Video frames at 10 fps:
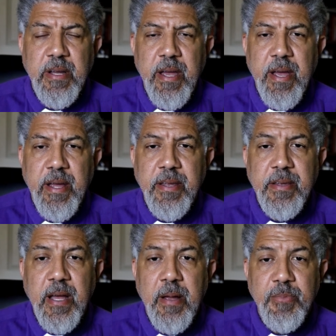
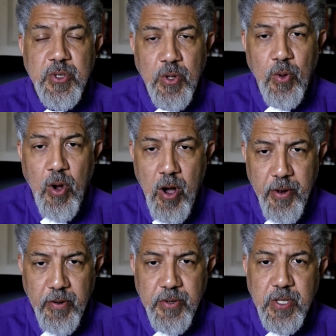and I'm so
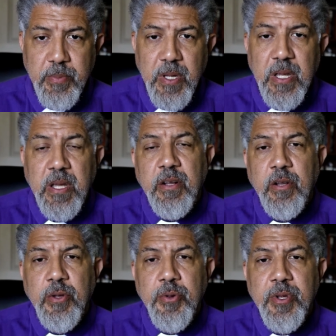honored to be
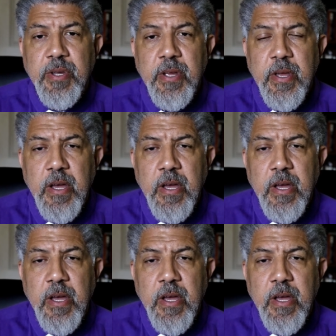included